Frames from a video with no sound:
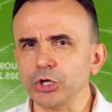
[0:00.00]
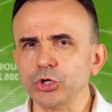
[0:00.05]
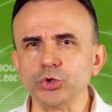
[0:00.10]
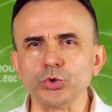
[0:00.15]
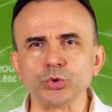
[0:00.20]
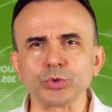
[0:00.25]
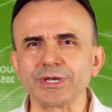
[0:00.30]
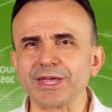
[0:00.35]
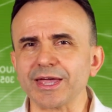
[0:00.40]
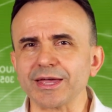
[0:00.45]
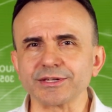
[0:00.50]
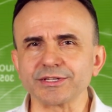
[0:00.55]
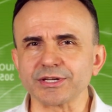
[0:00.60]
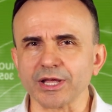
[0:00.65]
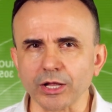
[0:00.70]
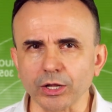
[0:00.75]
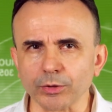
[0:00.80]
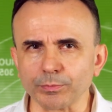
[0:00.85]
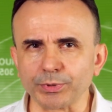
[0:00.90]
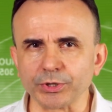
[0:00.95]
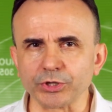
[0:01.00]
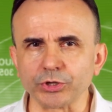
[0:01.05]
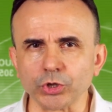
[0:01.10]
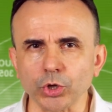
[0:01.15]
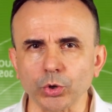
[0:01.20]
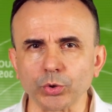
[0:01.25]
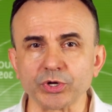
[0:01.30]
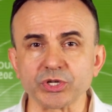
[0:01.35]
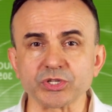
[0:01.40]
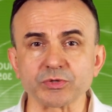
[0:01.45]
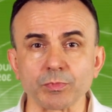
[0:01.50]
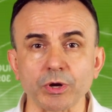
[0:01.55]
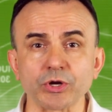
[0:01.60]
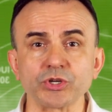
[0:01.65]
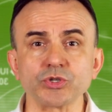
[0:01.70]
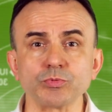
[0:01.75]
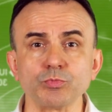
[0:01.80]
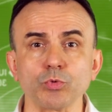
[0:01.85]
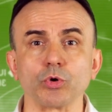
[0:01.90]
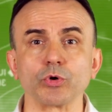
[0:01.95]
you can't help but notice
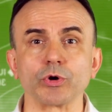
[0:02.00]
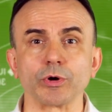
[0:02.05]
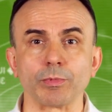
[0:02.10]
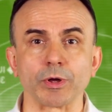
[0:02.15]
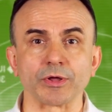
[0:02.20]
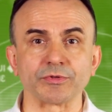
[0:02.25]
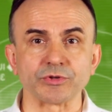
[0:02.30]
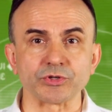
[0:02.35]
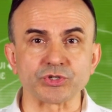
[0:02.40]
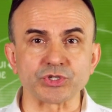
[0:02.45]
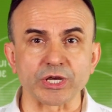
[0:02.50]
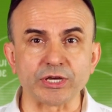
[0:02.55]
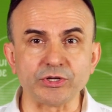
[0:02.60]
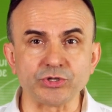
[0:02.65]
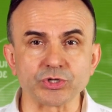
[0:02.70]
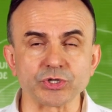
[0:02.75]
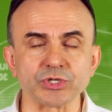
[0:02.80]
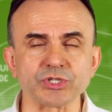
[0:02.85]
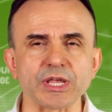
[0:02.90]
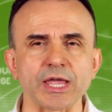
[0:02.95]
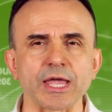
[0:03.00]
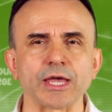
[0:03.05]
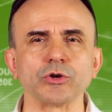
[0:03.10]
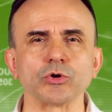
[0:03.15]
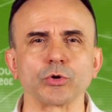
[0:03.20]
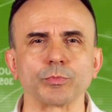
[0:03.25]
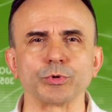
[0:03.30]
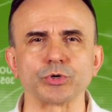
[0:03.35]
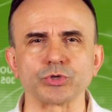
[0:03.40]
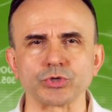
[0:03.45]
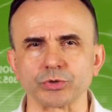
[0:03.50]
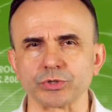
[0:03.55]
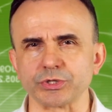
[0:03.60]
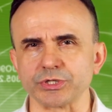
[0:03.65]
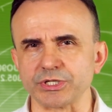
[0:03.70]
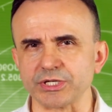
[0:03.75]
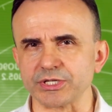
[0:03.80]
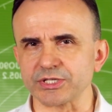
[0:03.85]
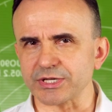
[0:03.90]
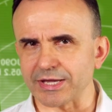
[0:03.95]
much more about the changes and
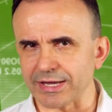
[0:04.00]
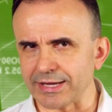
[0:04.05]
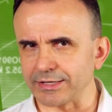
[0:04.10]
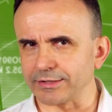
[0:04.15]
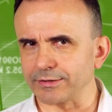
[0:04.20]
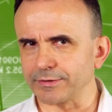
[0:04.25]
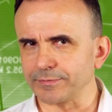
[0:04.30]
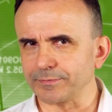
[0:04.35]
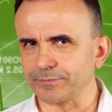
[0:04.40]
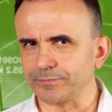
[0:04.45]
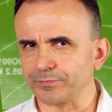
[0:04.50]
opportunities ahead.